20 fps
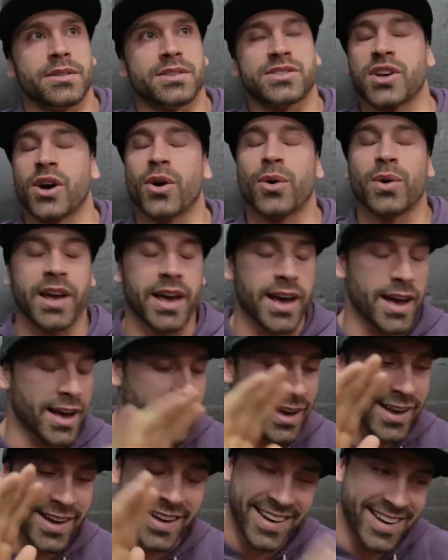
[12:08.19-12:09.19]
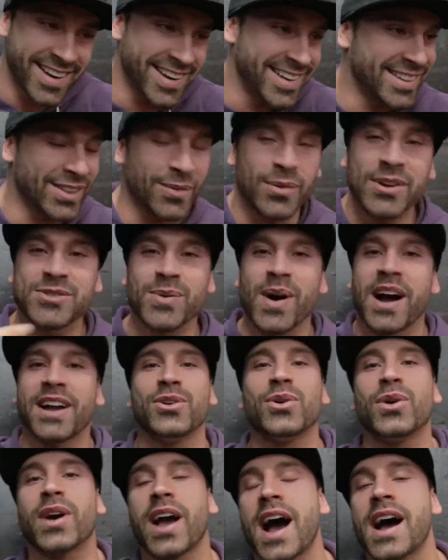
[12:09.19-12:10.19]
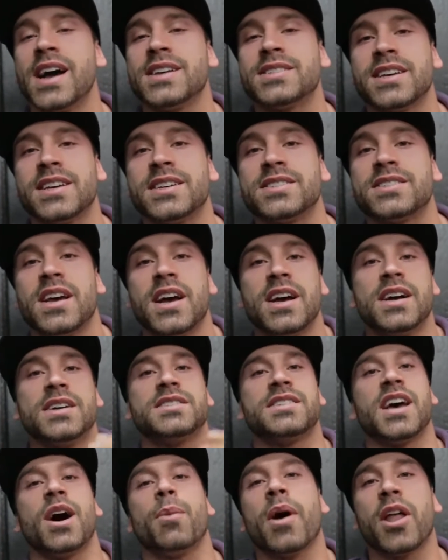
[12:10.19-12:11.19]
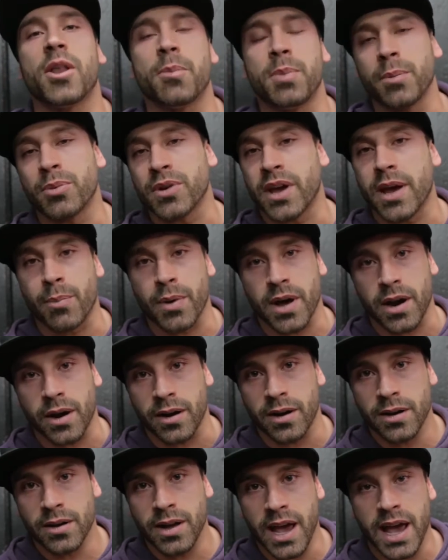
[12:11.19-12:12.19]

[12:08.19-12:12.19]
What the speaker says: So yeah, the reason why I do it, guys, is to help other people get better.